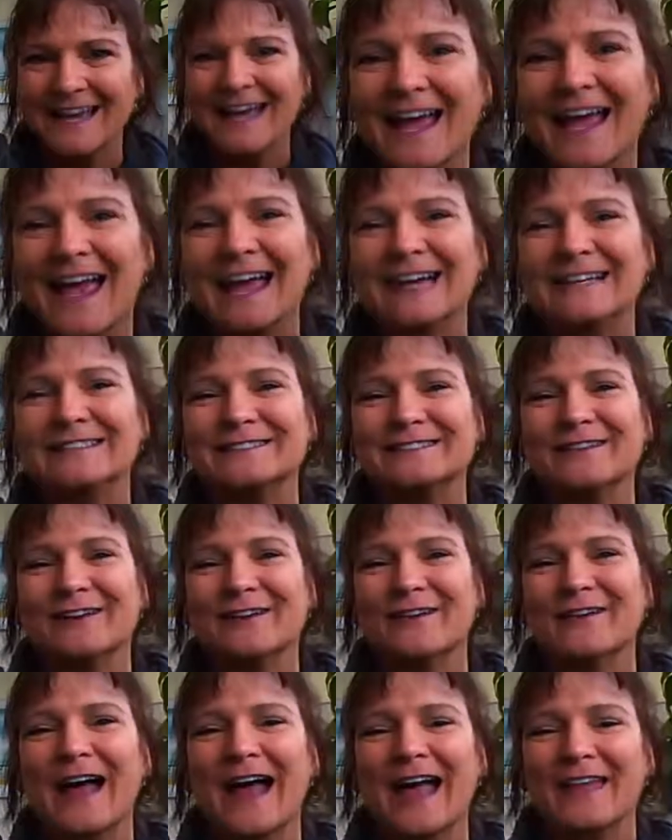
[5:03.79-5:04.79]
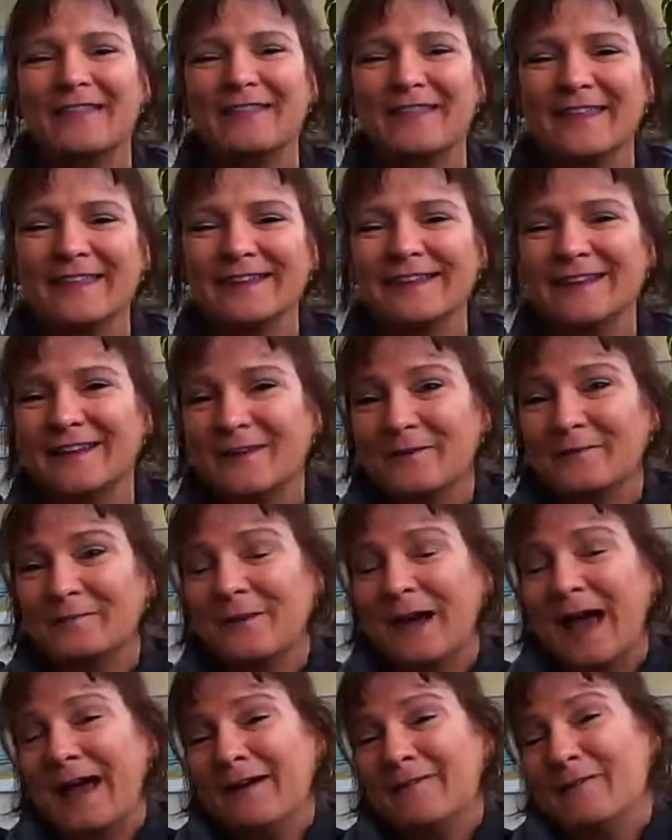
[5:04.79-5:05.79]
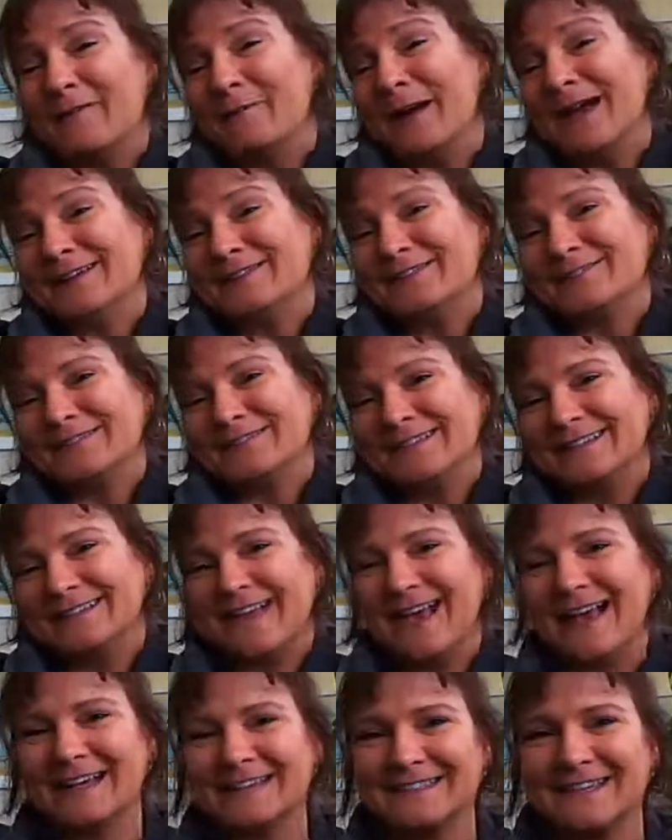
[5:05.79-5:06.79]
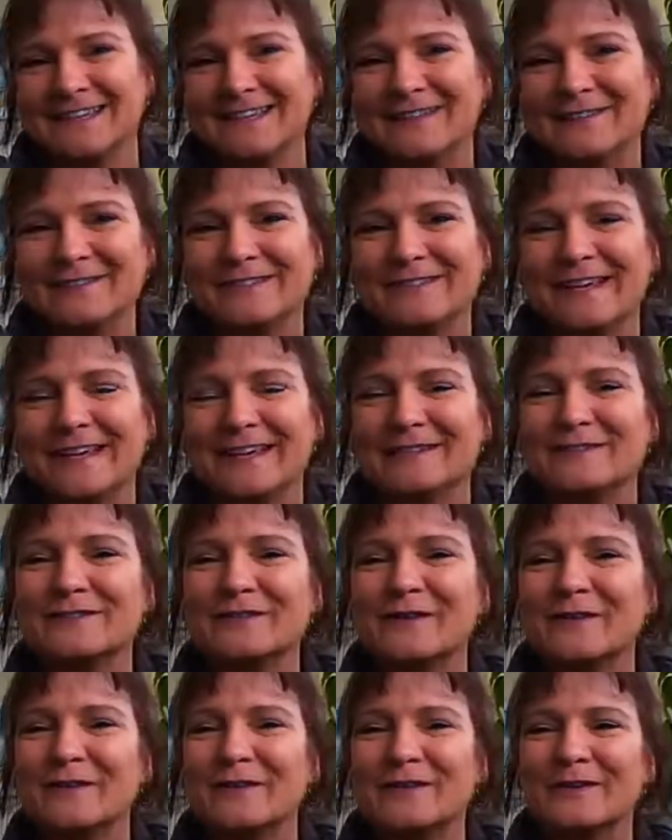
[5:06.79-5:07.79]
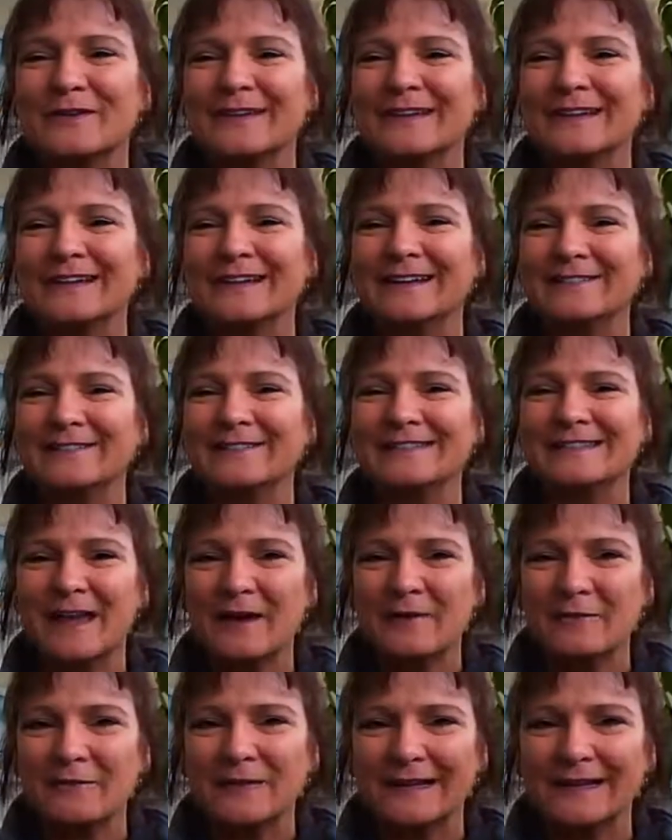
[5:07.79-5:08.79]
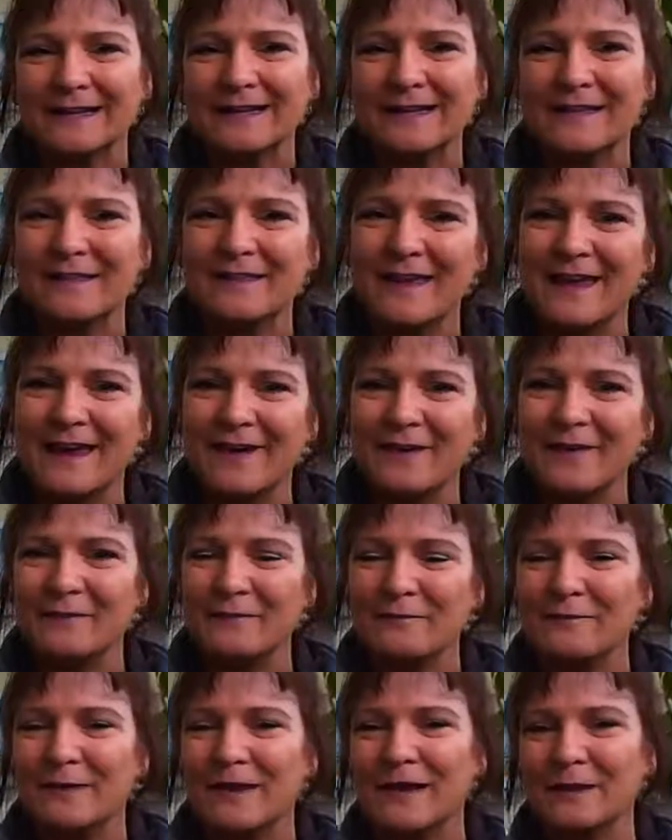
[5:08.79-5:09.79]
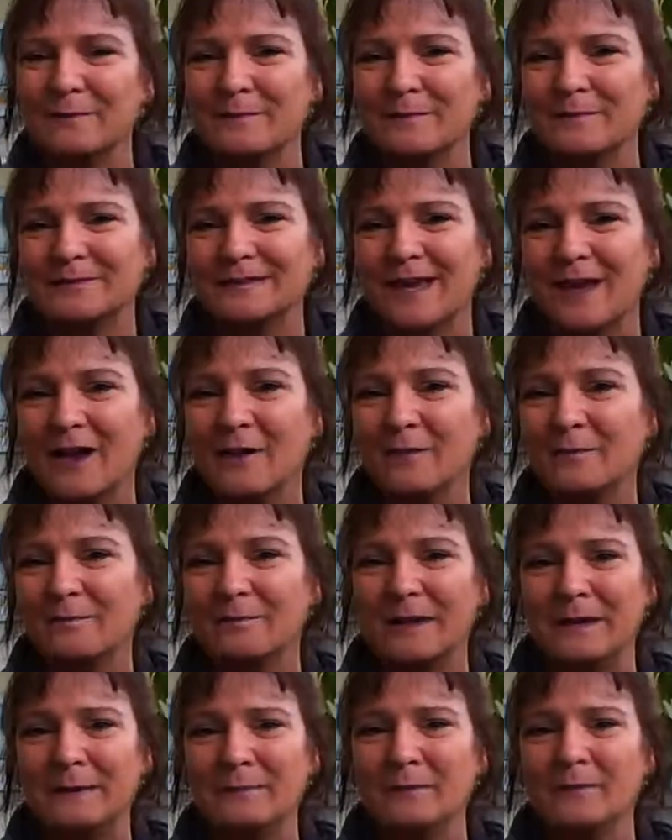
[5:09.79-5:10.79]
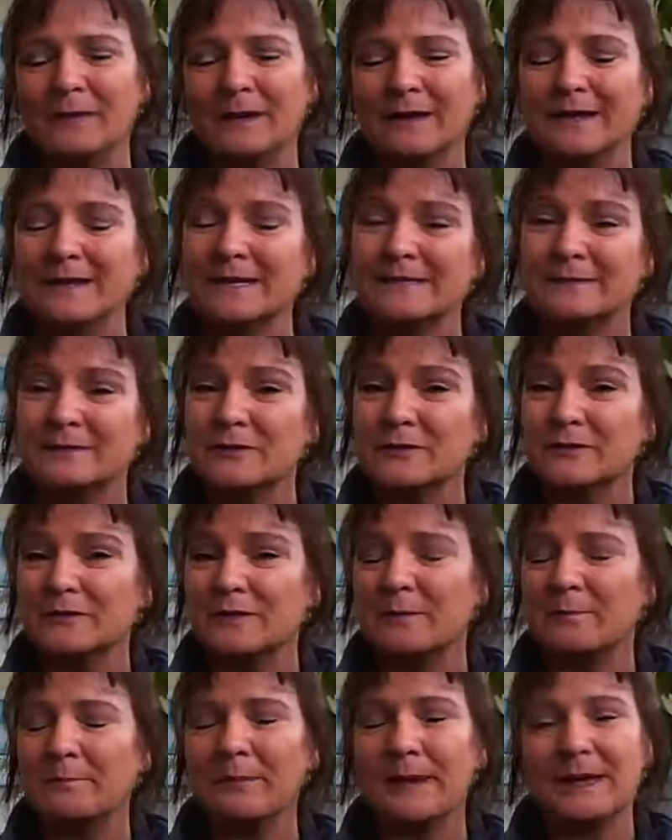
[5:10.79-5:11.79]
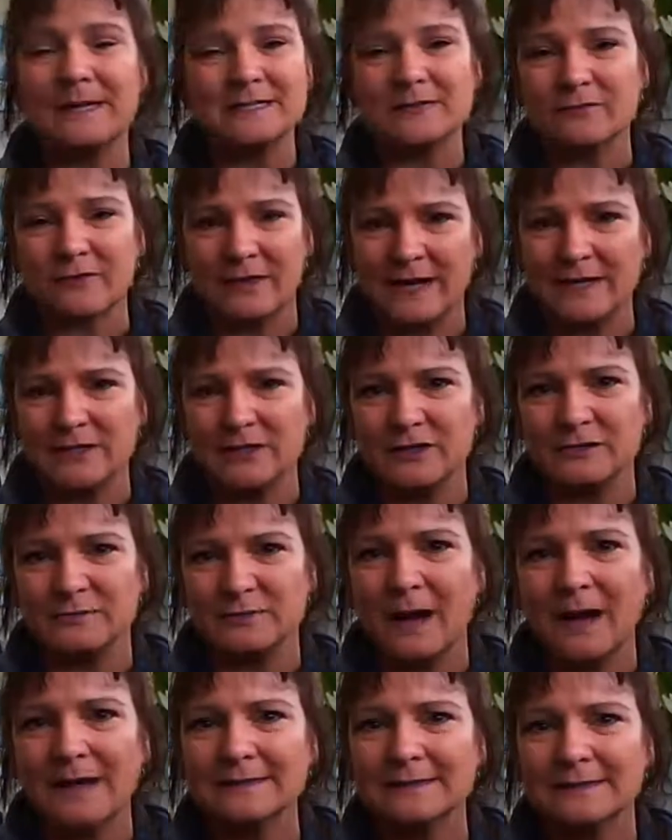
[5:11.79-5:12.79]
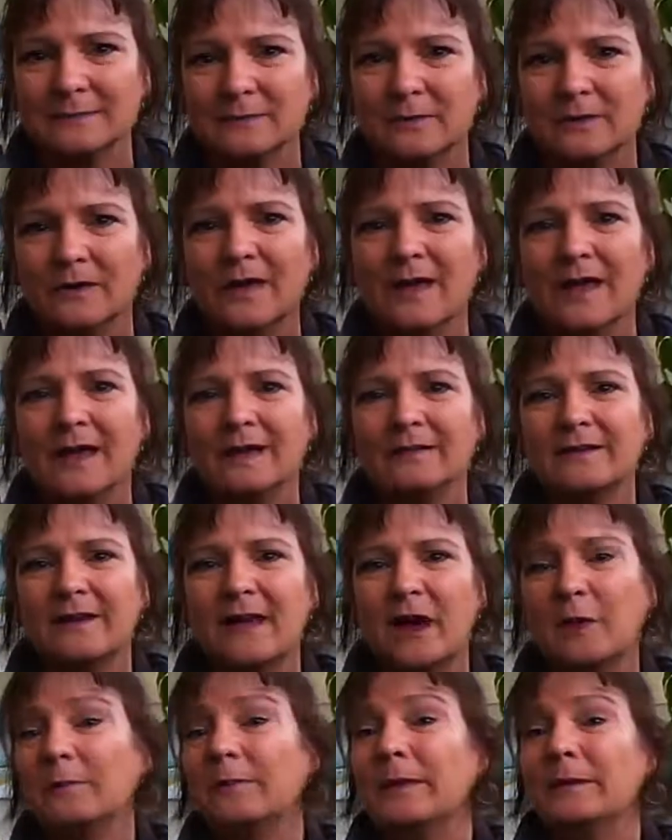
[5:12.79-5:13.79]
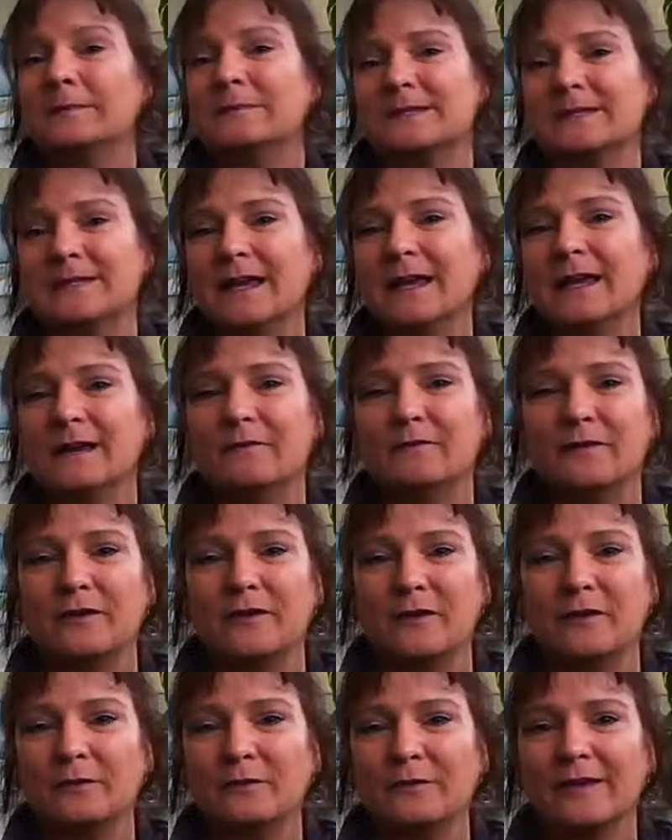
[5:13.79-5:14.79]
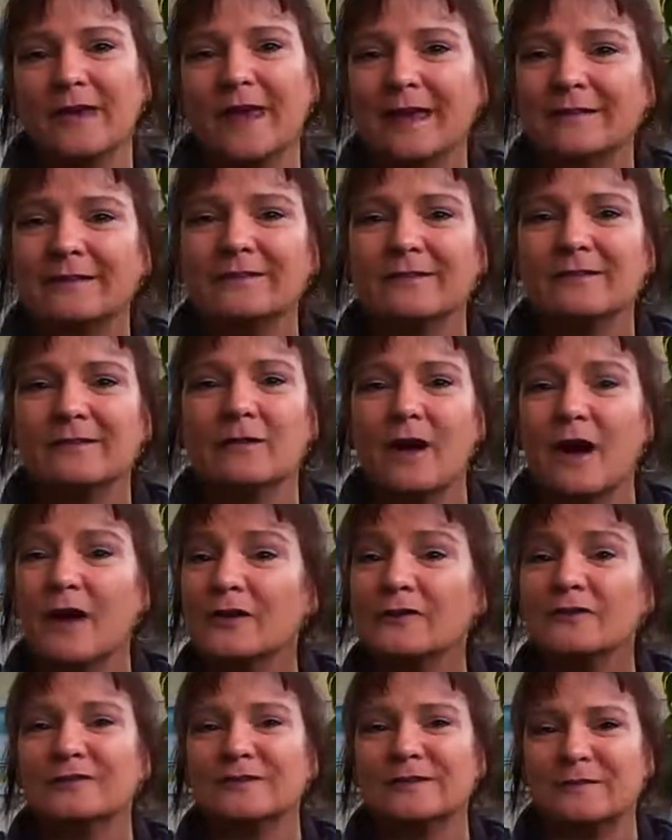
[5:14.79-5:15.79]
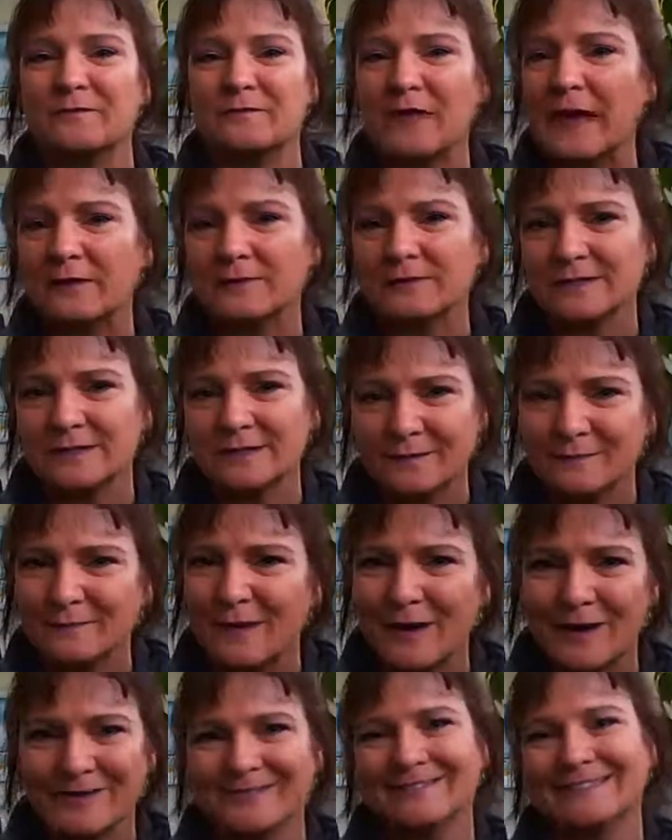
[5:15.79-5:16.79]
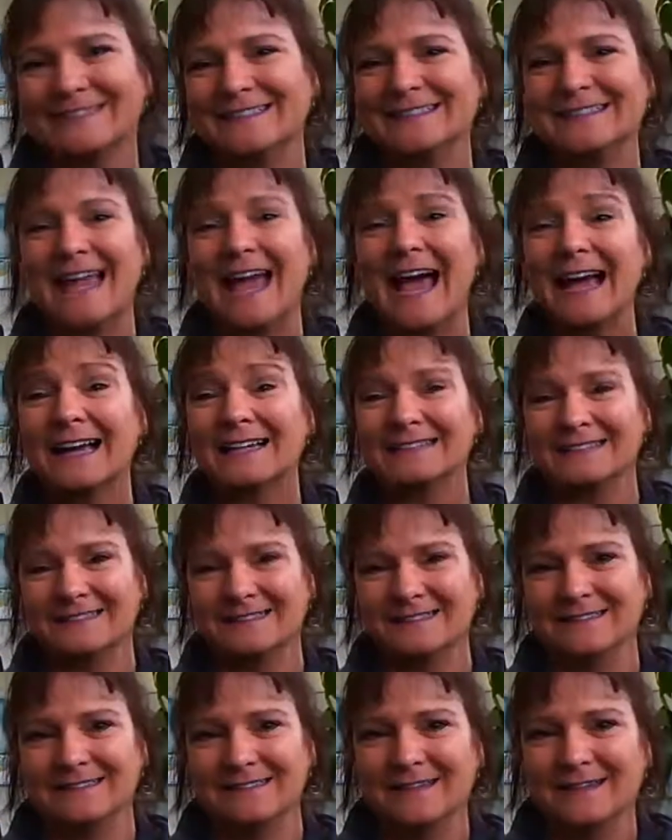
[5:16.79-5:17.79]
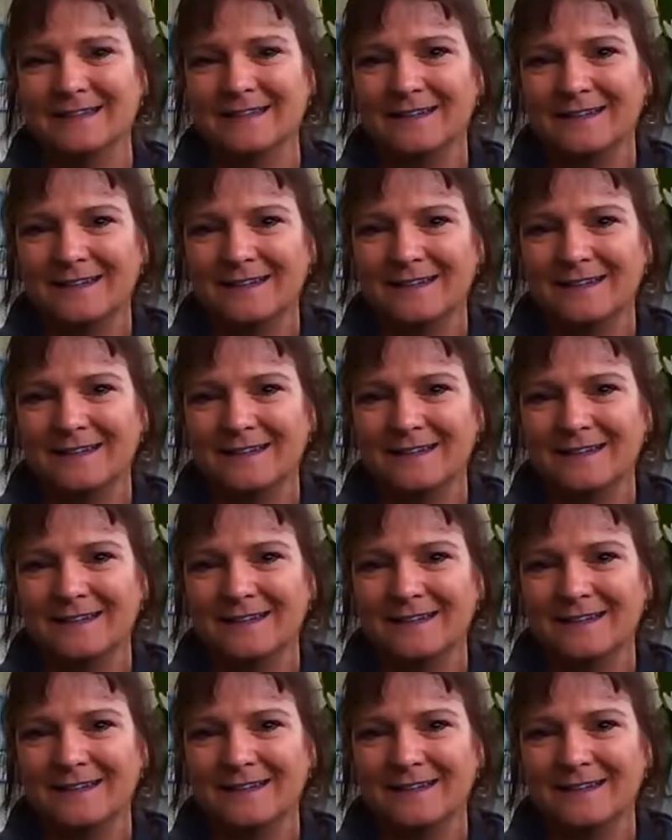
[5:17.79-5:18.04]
And so, I have a master's in tax, like you said, so there, it's definitely there and available to help people at least use the best strategies possible to help them save, tens or hundreds of thousands of dollars in taxes.